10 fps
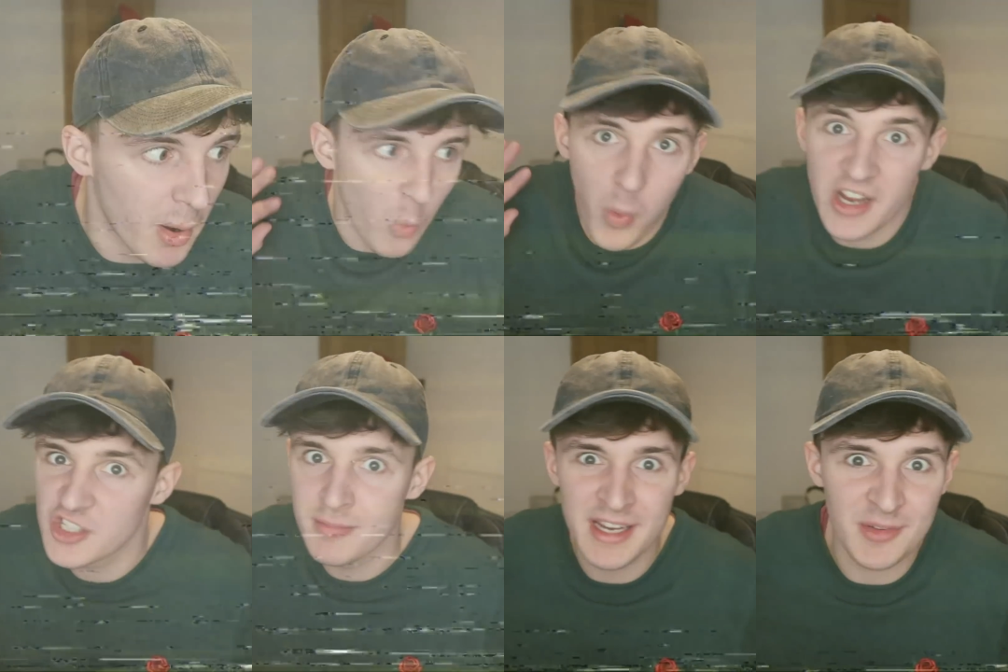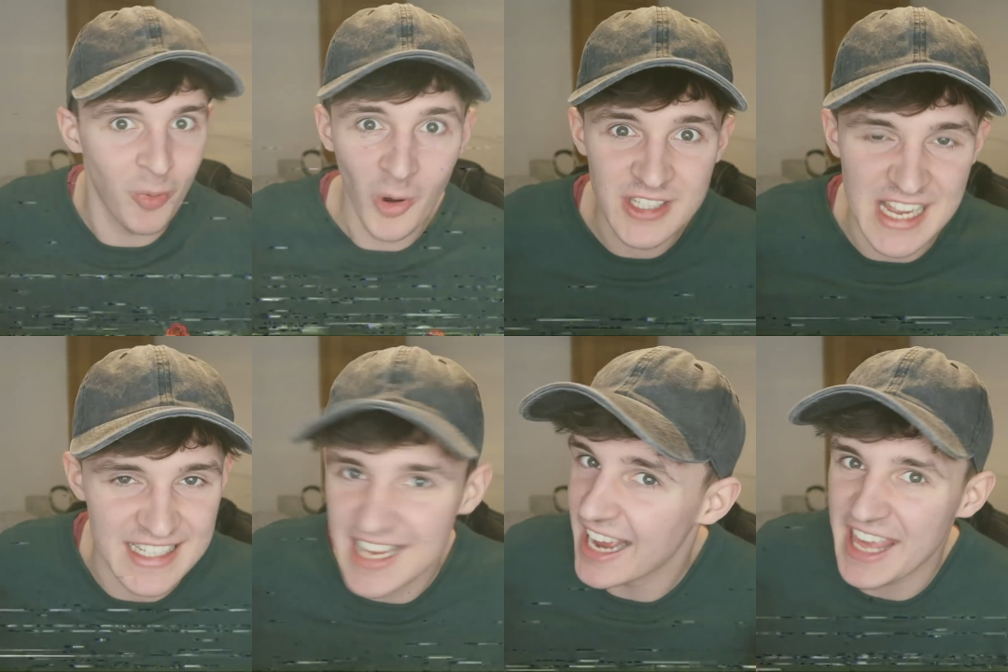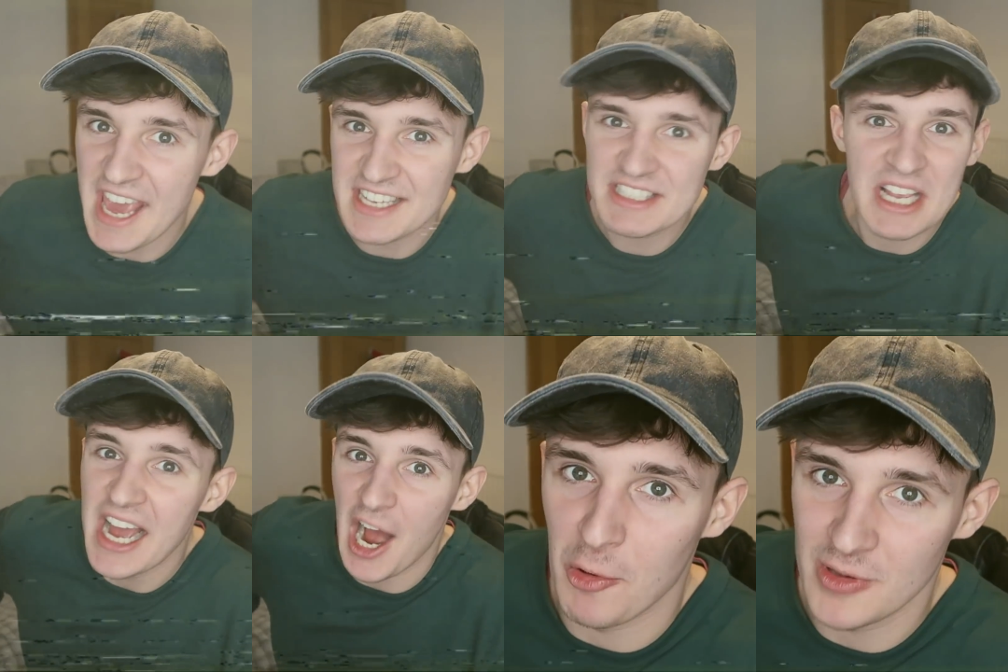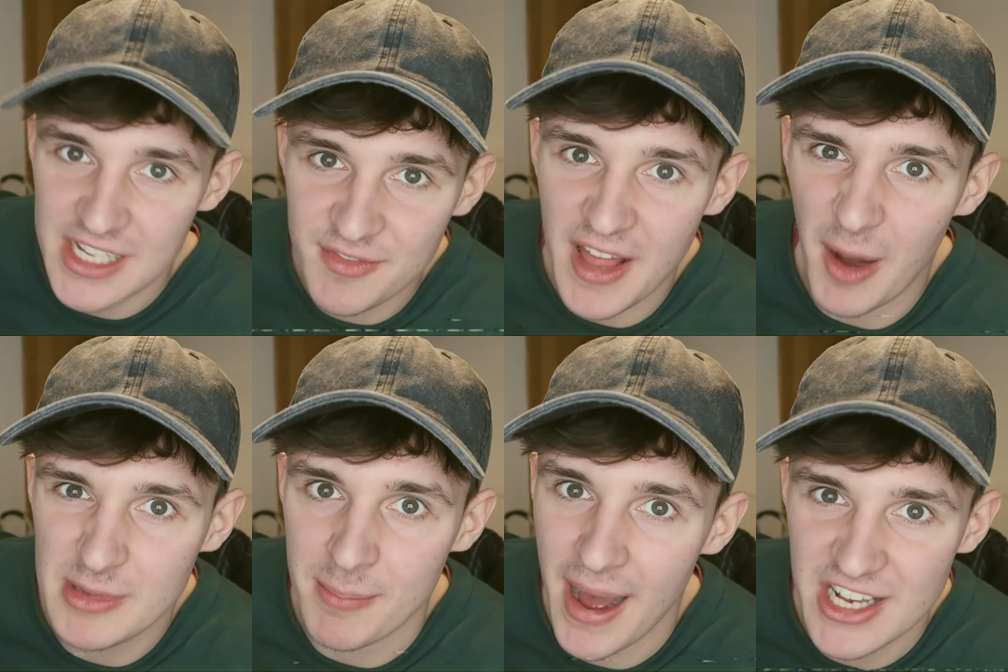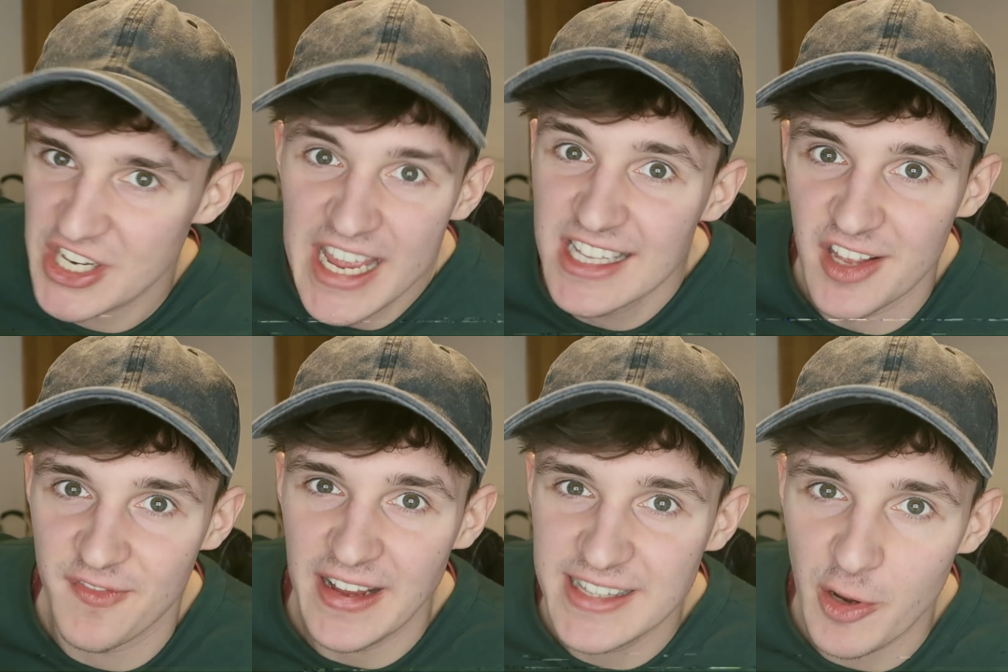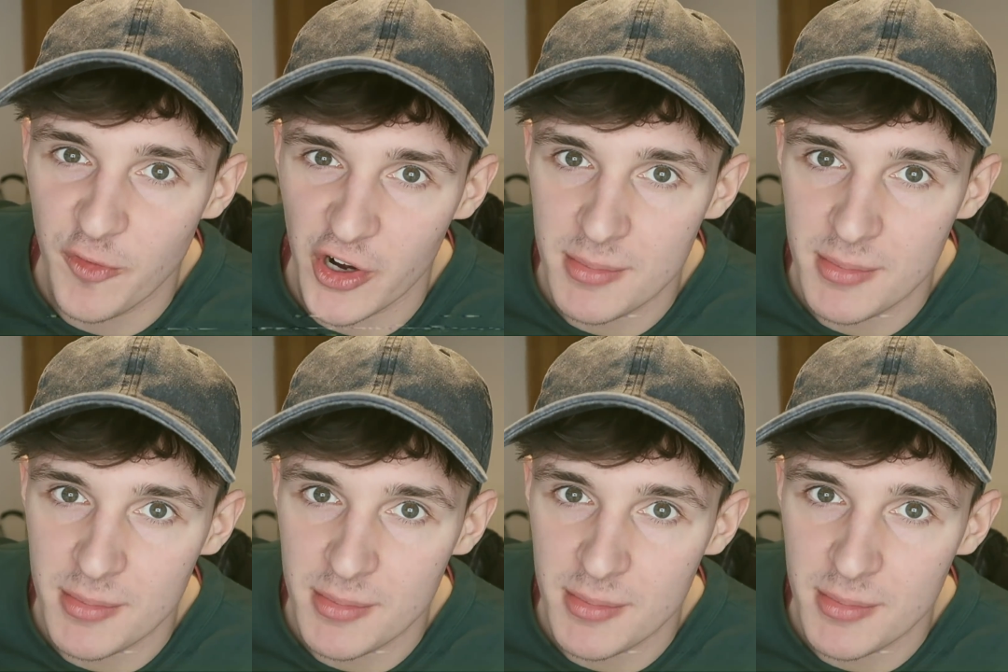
But which mate was it, I guess? I will leave that up to Batchy to find out for